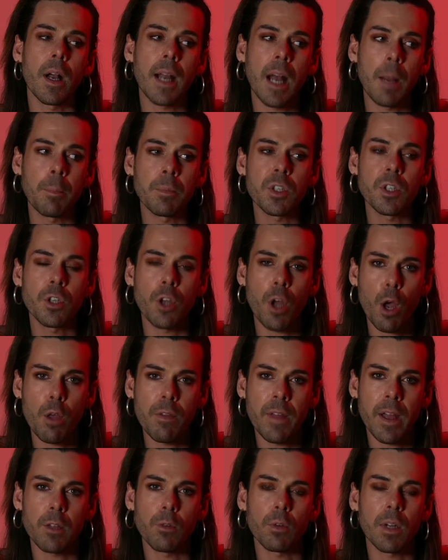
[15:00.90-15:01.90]
come to know
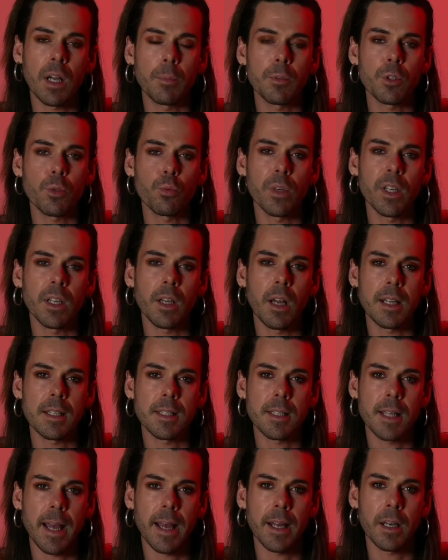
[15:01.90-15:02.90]
that, you'll come to realize
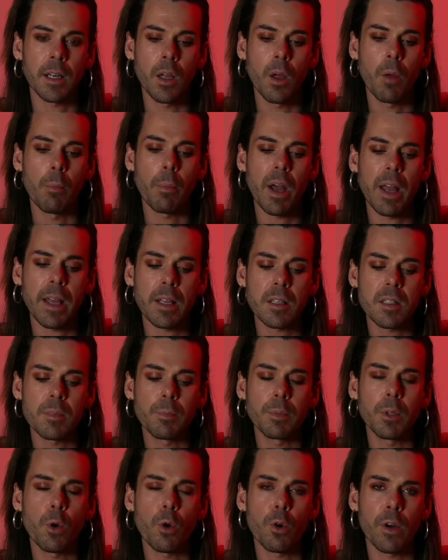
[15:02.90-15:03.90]
that by
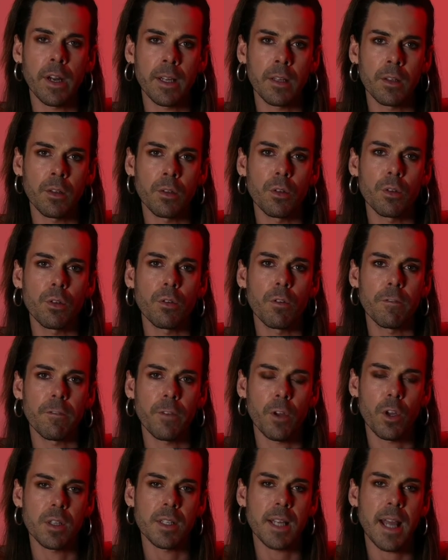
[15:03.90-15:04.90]
exploring your
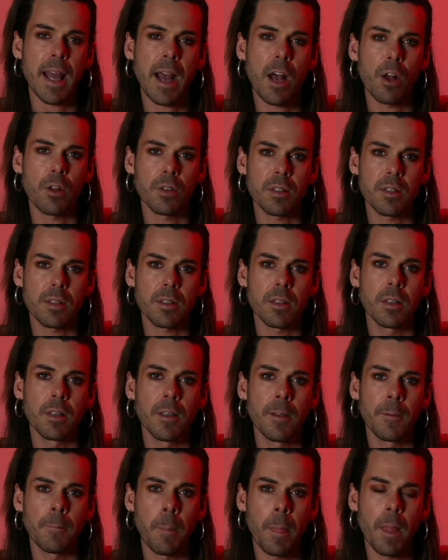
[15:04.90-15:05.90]
first house
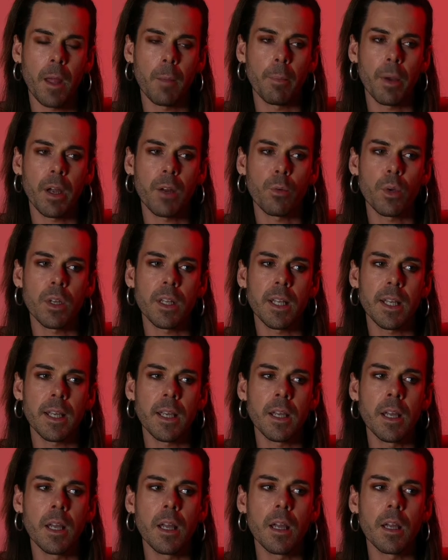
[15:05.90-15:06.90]
and by really